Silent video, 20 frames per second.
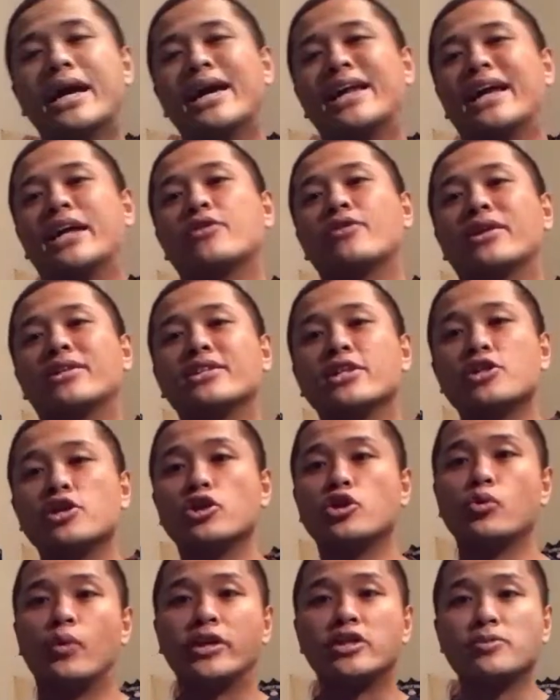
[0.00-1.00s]
and I
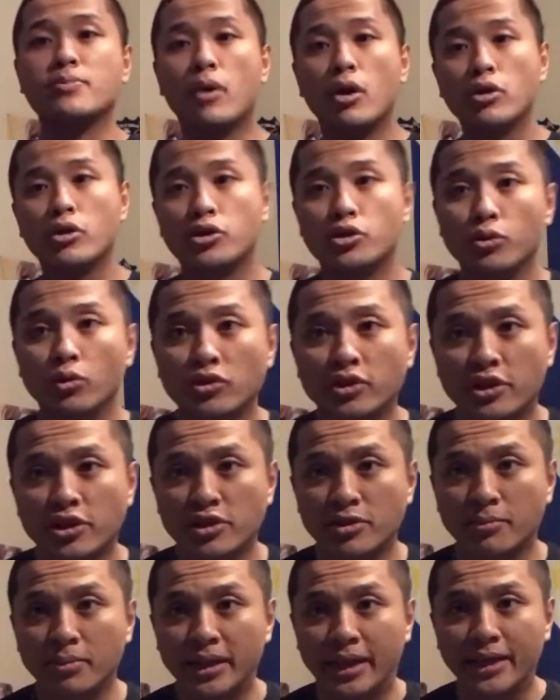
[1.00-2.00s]
transition to a smaller tool such
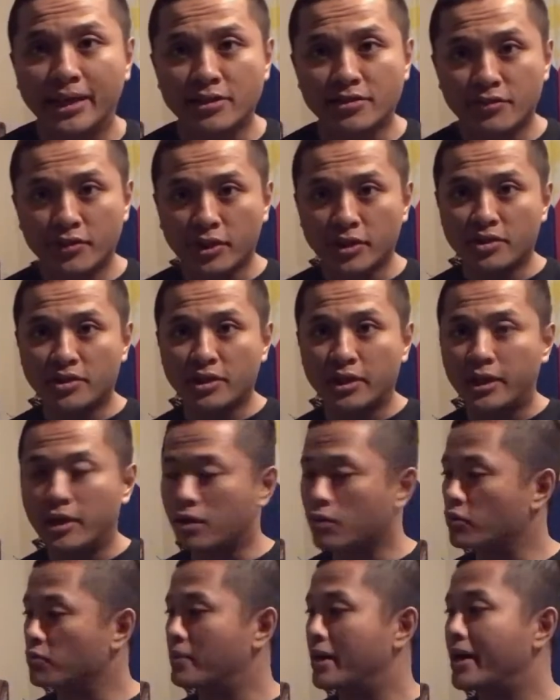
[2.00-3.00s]
as a blade, as you can see
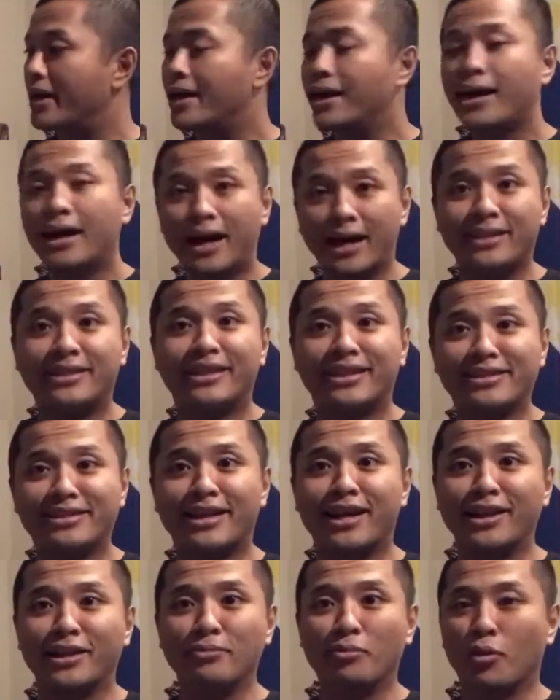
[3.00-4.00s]
here with my
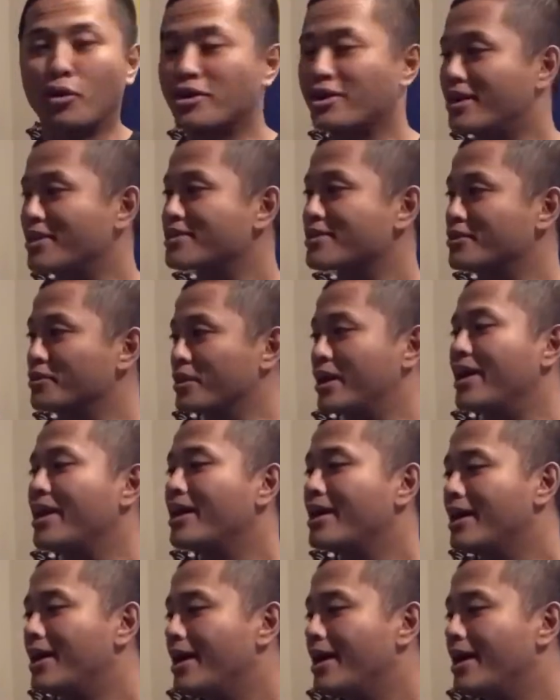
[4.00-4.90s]
Atienza Kali boar tusk, okay.